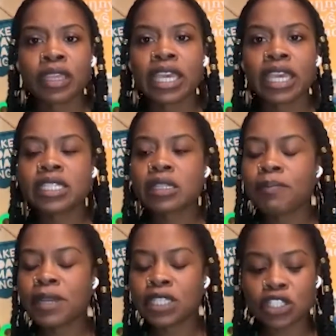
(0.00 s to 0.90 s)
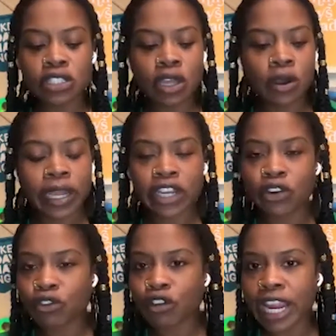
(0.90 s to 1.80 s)
it's so
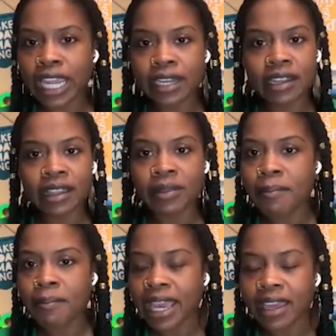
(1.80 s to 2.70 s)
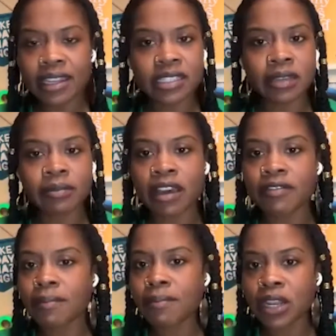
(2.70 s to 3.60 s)
ingrained in the mechanism of the
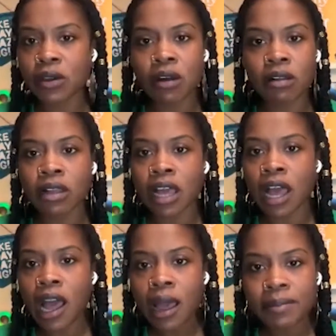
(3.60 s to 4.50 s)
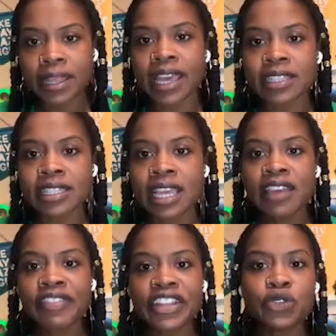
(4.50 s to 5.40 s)
medical complex
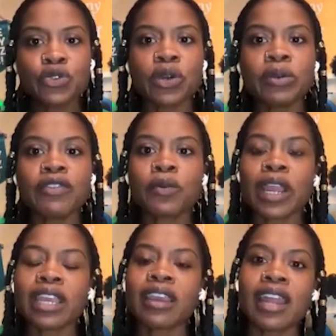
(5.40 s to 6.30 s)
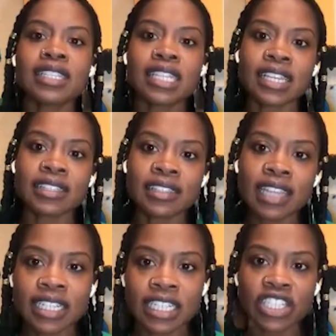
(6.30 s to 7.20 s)
that you don't even recognize it as
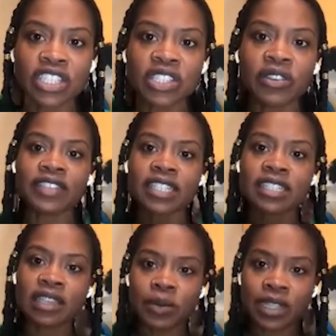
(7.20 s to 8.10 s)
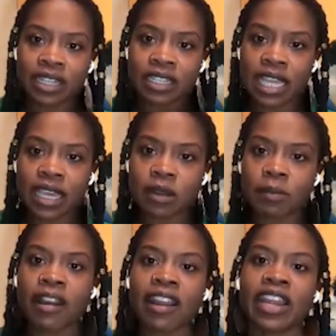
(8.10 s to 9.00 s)
such until you have to sit with it and take it
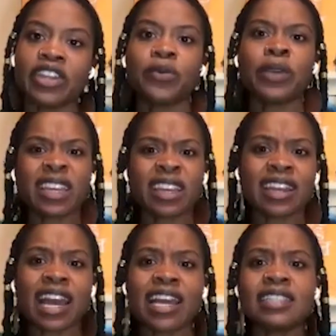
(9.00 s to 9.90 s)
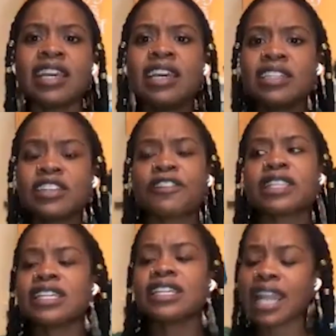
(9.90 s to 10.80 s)
apart, and you recognize different
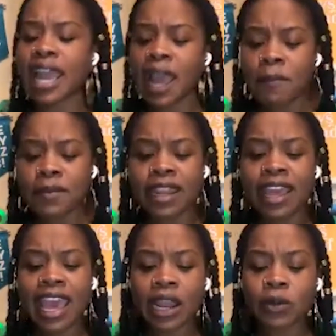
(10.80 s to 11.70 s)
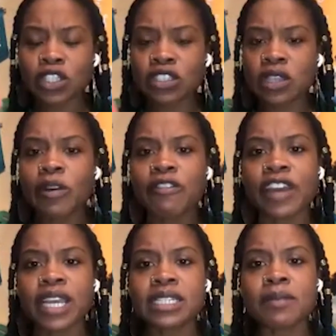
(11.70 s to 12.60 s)
things that happen. And I was so
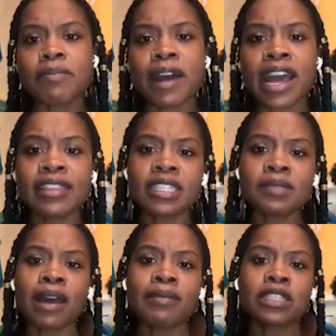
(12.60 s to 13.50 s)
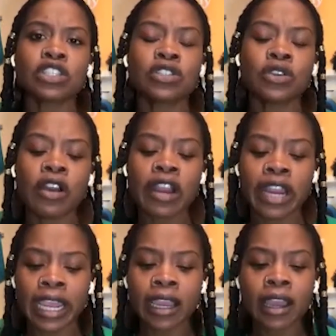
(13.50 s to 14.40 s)
affected by this mama's
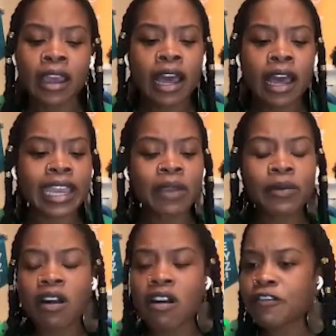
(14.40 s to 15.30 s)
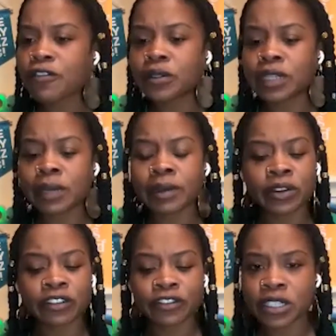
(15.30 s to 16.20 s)
story. I can't recall her full name. I know
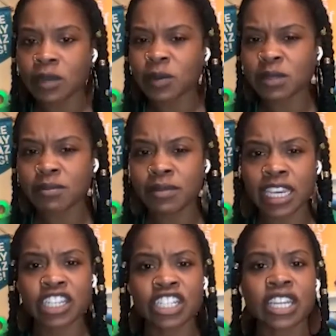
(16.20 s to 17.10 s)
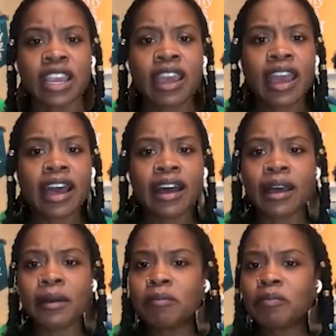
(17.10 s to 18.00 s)
her first name was Mish.
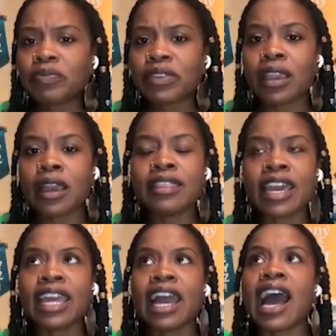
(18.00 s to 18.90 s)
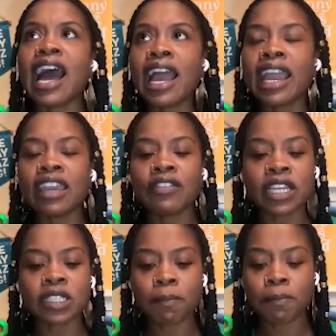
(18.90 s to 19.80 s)
That I, even as
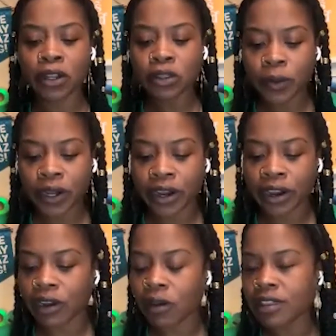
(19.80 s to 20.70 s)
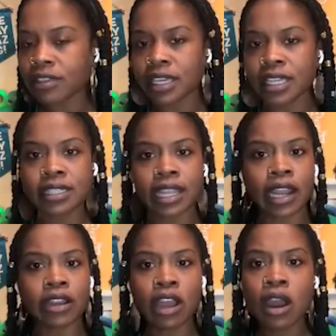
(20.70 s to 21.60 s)
a birth worker and all the things that I
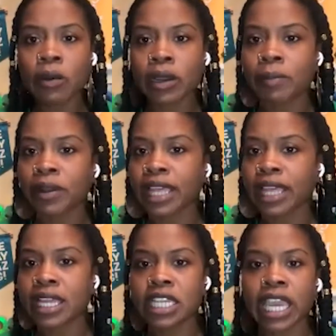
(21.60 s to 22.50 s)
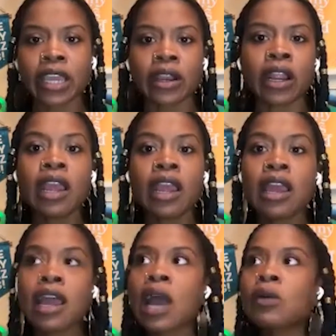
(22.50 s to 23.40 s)
know and a birth educator,
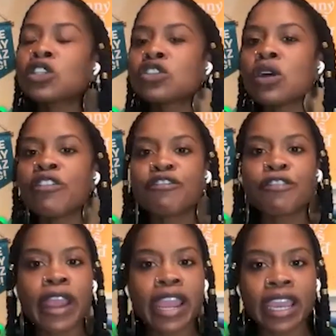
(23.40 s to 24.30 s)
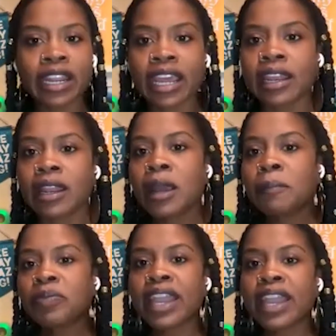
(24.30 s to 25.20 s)
I was so afraid. And
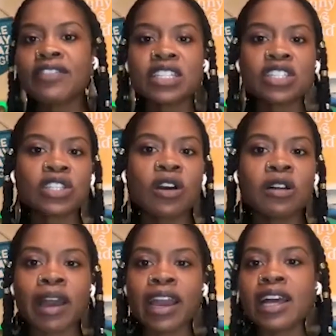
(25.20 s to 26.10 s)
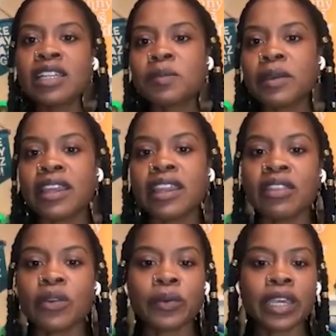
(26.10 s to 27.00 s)
I even told my husband in
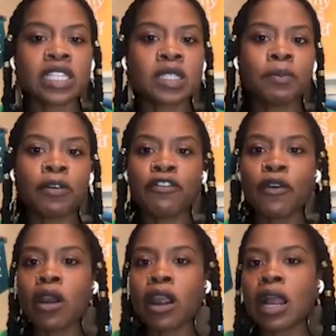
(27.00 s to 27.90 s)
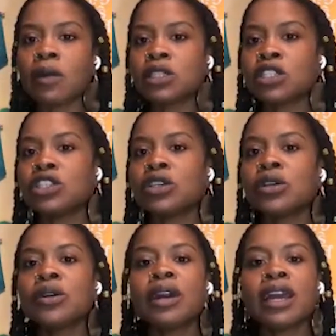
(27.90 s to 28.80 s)
the weeks before I was
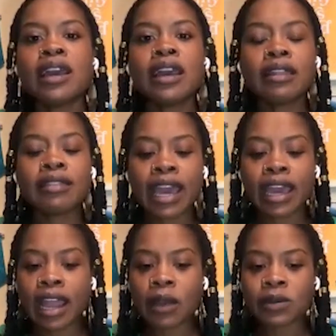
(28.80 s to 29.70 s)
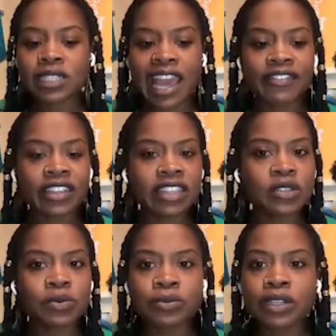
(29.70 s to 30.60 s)
due that I was having these
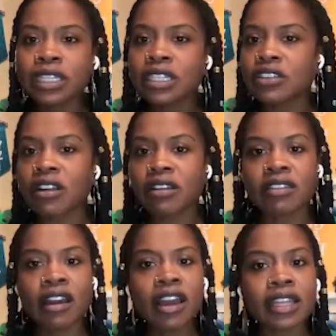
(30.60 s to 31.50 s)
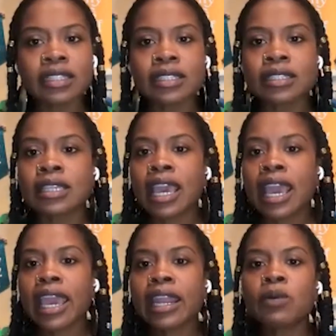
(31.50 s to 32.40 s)
really dark thoughts,
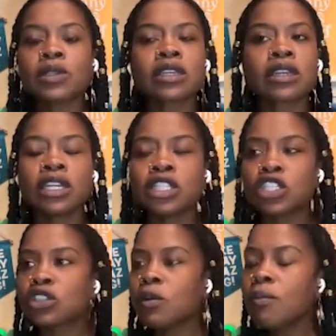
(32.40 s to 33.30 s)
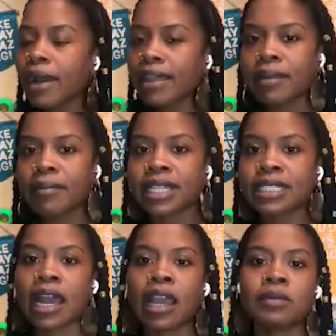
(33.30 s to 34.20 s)
and I was consumed by them at
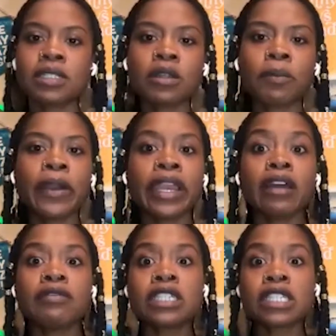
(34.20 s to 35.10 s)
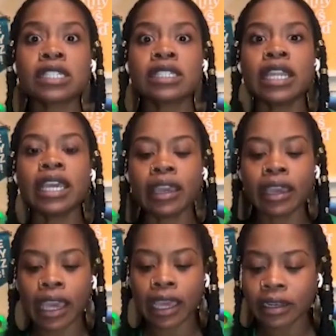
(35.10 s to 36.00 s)
times, to the point of just sitting
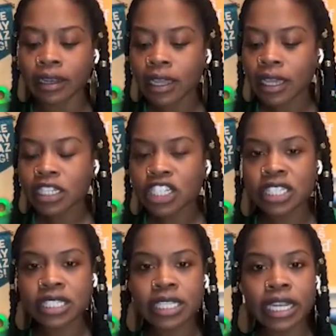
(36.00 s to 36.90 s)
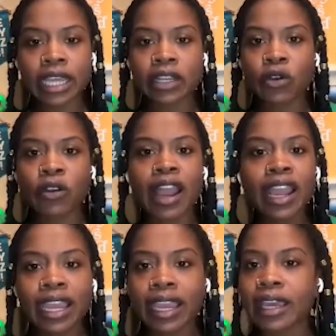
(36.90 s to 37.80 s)
and
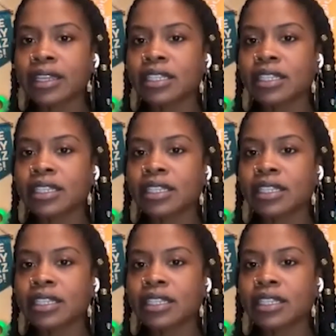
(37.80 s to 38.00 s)
crying and